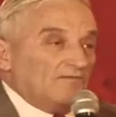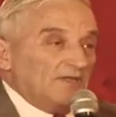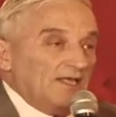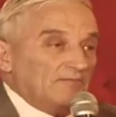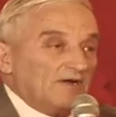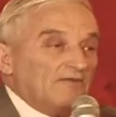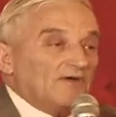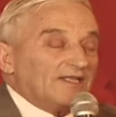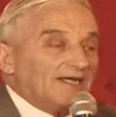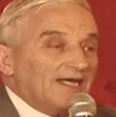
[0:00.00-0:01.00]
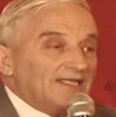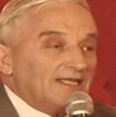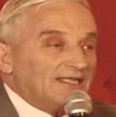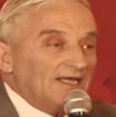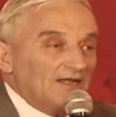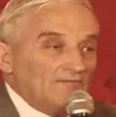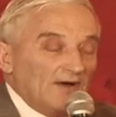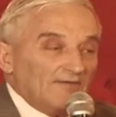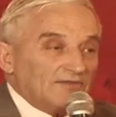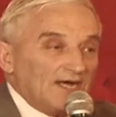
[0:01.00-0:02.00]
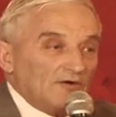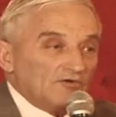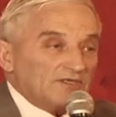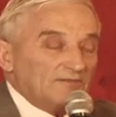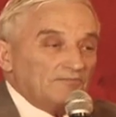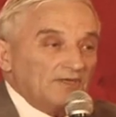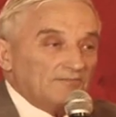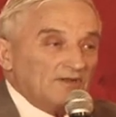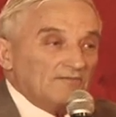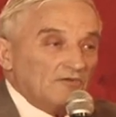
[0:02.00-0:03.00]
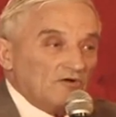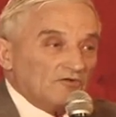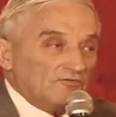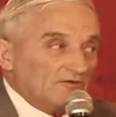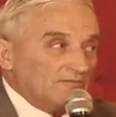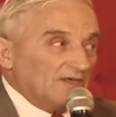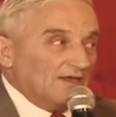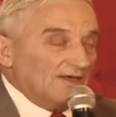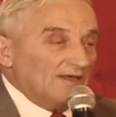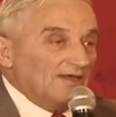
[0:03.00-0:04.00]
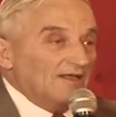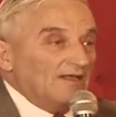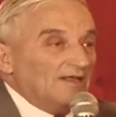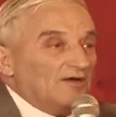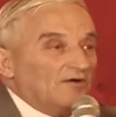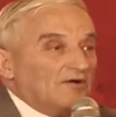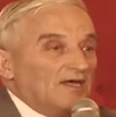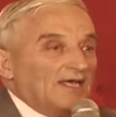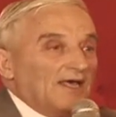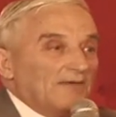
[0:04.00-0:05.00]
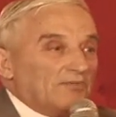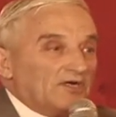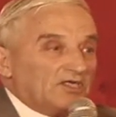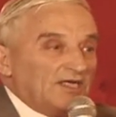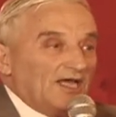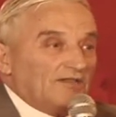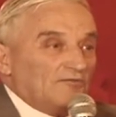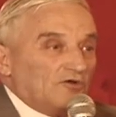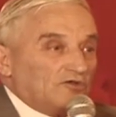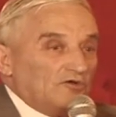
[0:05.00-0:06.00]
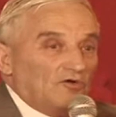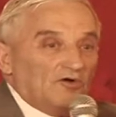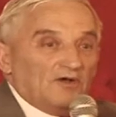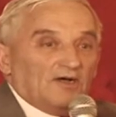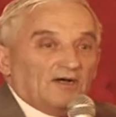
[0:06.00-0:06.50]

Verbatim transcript: of Labor. 135,000 people vote for me. Okay, I appreciate what you